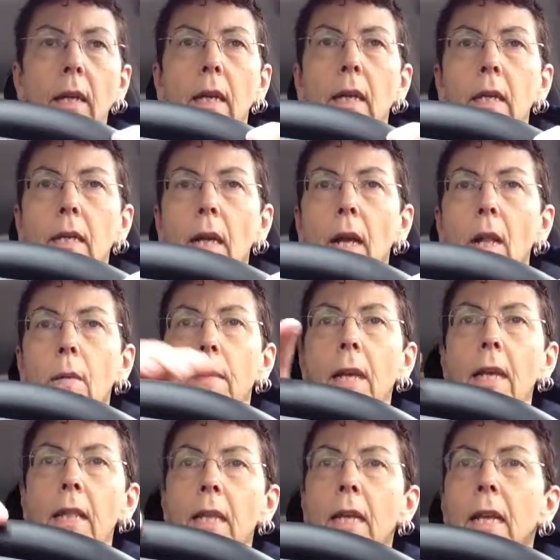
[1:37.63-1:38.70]
And I'll
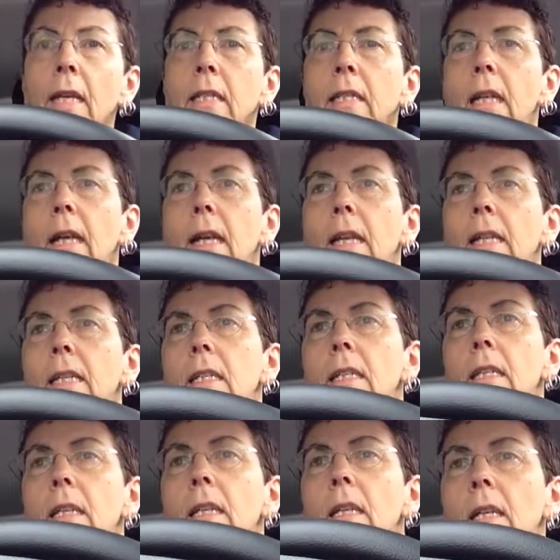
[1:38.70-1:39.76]
make the next light.
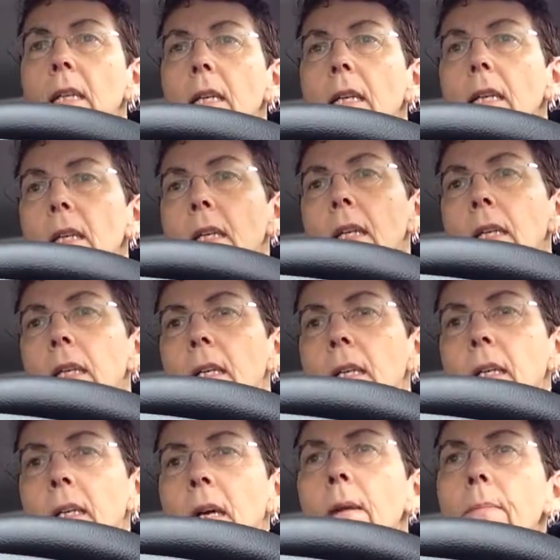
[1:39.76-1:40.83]

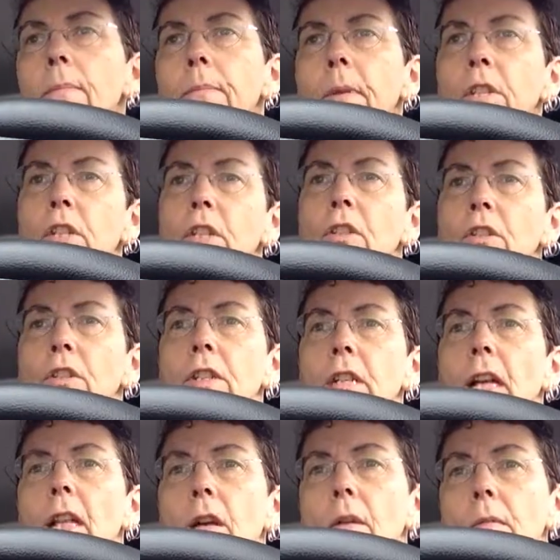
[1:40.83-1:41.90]
Up, oh, it just turned
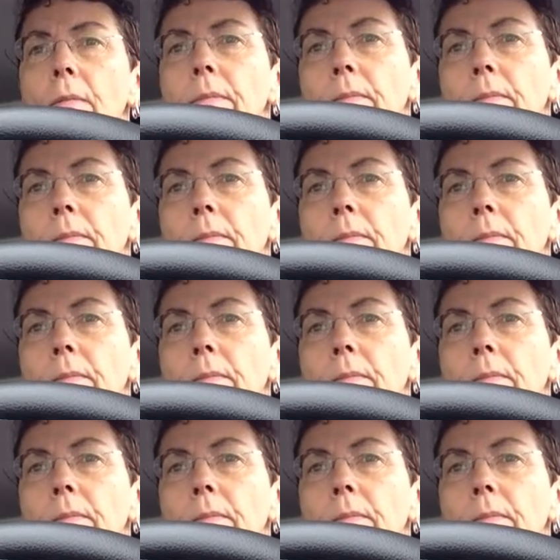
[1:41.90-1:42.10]
yellow.